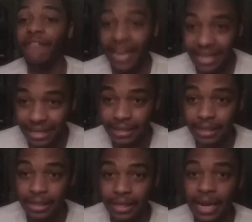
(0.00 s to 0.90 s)
vacant.
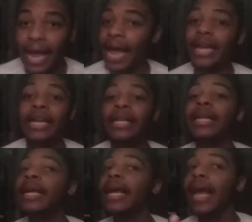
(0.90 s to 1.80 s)
And
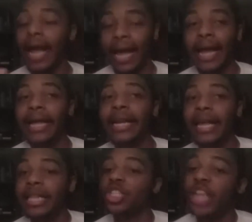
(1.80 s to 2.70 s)

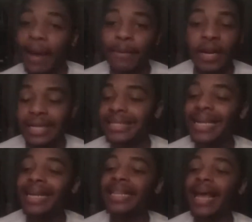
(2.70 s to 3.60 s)
in the chapter it
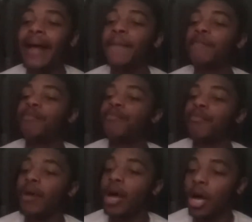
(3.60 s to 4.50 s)
stated that
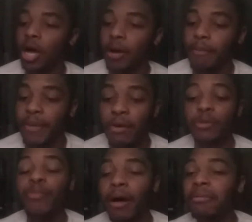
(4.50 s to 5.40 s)
it
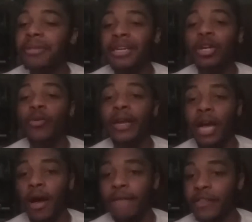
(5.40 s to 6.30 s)
was probably the
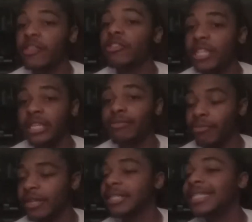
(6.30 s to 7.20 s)
doing of the 13th
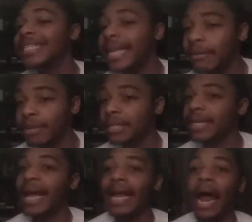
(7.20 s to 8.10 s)
Prince
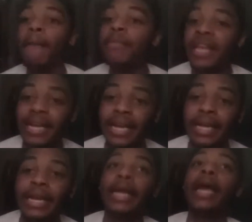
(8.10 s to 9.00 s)
Ninbeast. And I'm
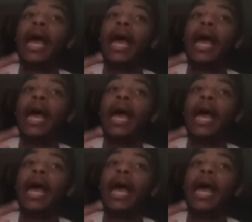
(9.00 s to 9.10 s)
thinking